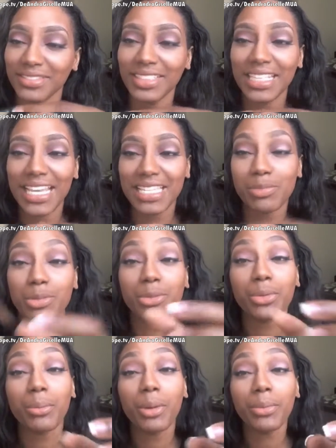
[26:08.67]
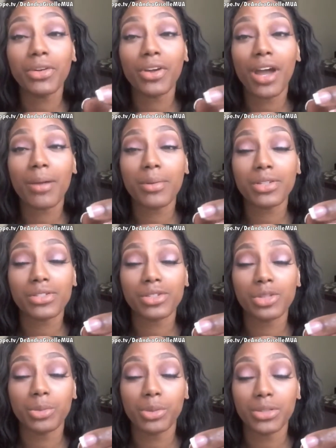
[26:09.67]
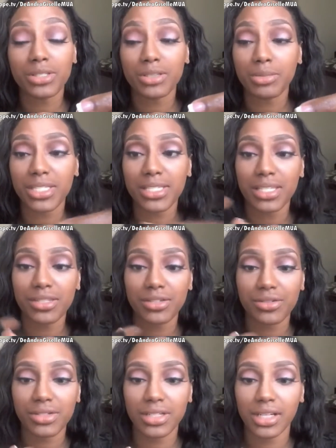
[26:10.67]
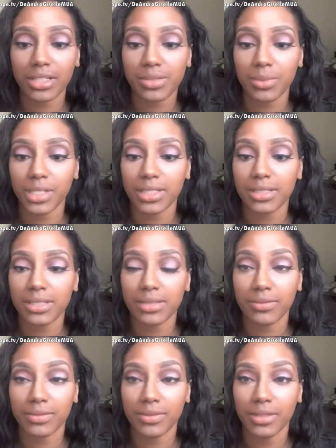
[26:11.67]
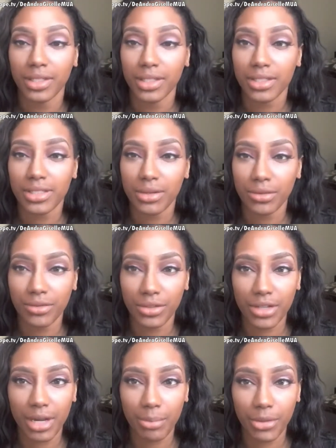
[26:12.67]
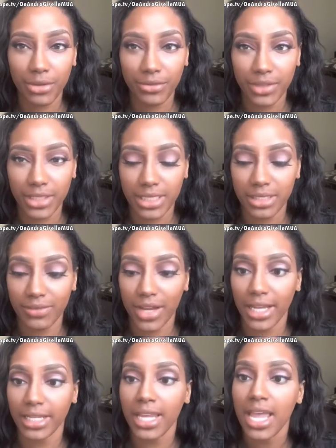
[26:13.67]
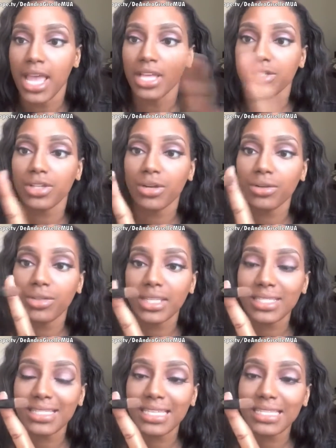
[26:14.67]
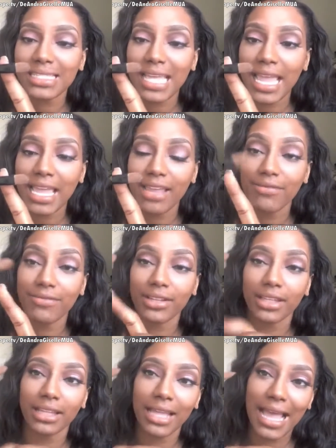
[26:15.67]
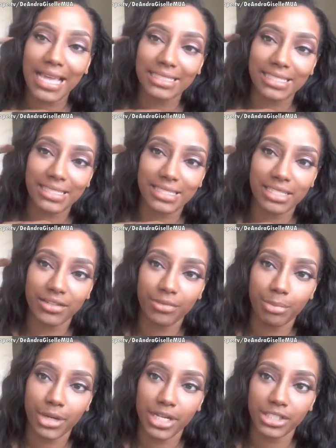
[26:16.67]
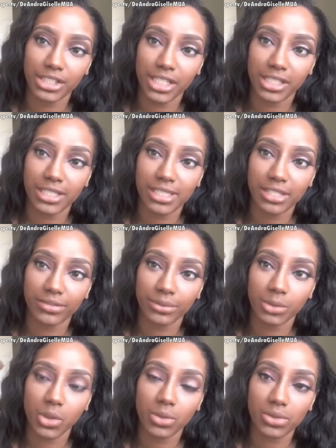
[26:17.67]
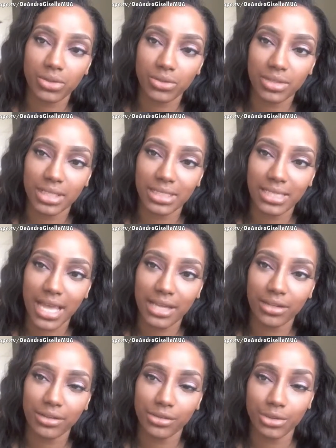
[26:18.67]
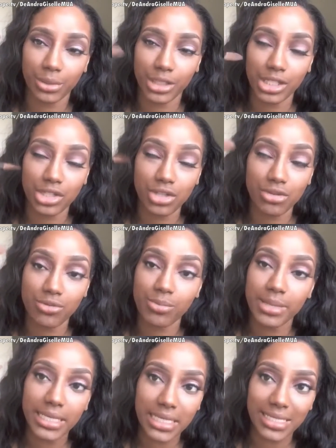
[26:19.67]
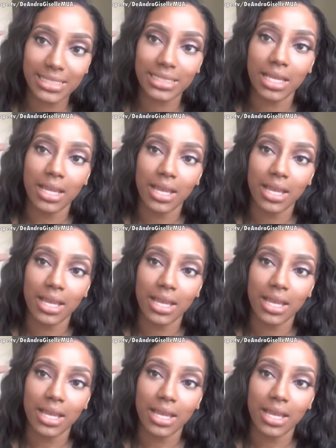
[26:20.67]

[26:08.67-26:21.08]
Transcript: Yes, but remember your eyebrows are supposed to be sisters and not twins. So if they're not perfect, it's fine. So this is a flat stiff brush, and this is from Coastal Scents out of their 22-piece